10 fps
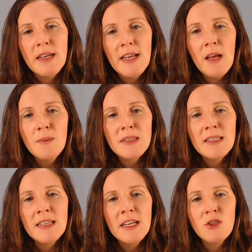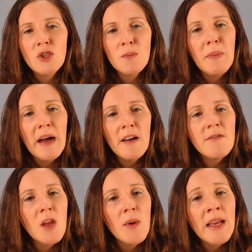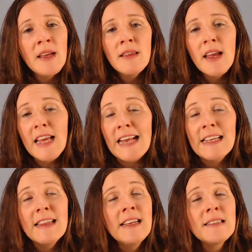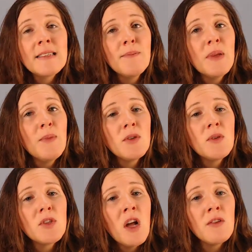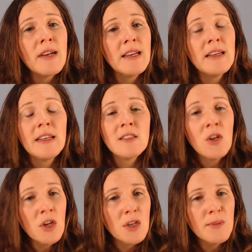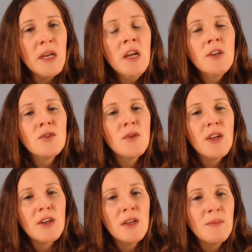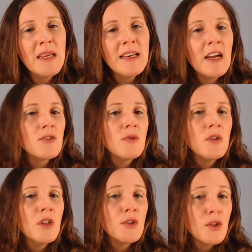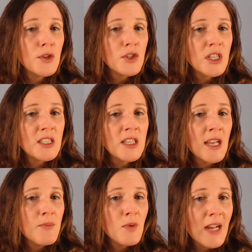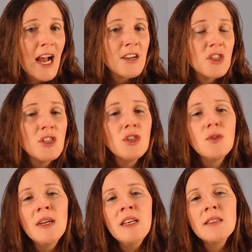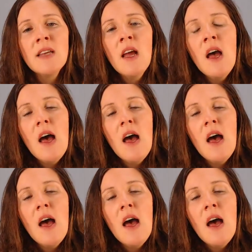It helps get your bile flowing. And like anything, some people don't tolerate it. It's a herb. So there can be an actual allergic type reaction to it.